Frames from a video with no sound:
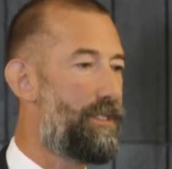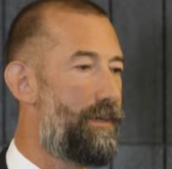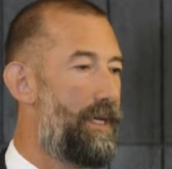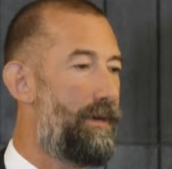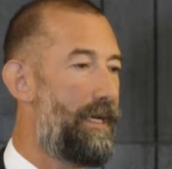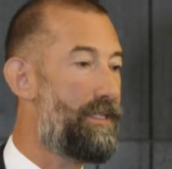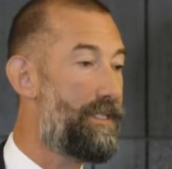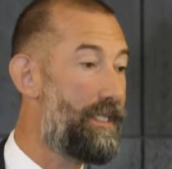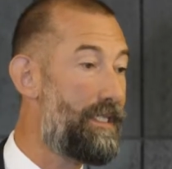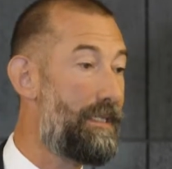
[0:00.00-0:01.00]
spend around
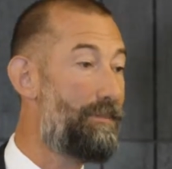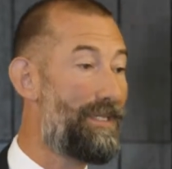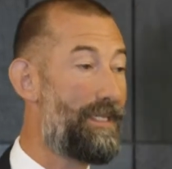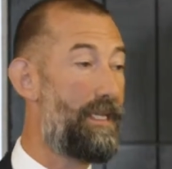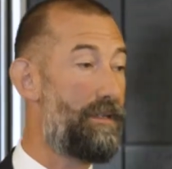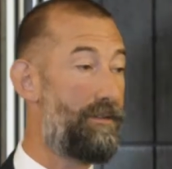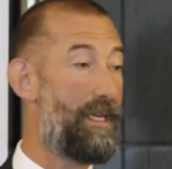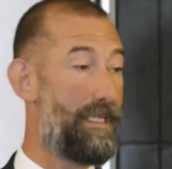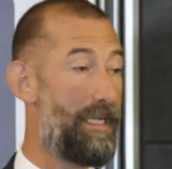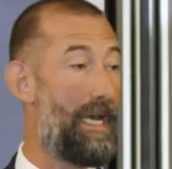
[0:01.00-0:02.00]
60% of
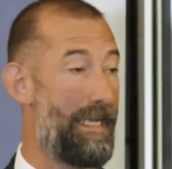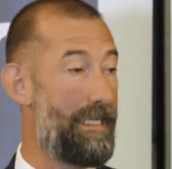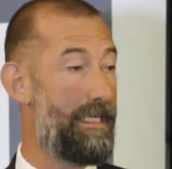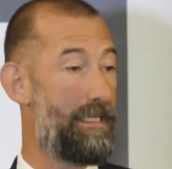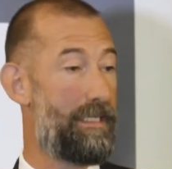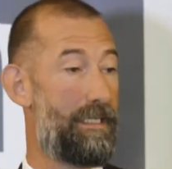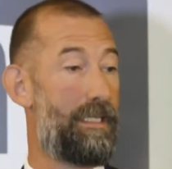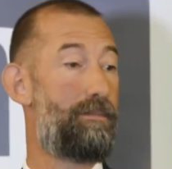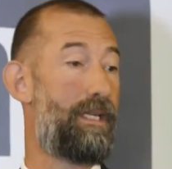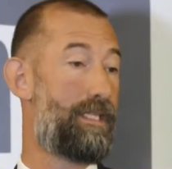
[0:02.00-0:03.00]
their day
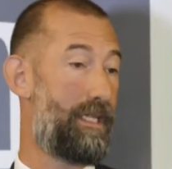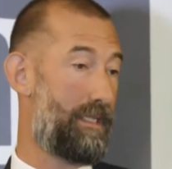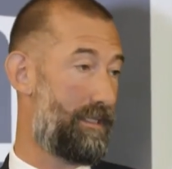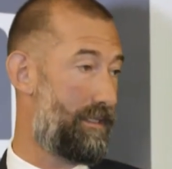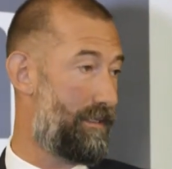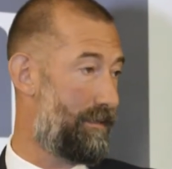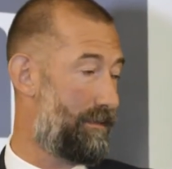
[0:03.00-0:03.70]
in meetings.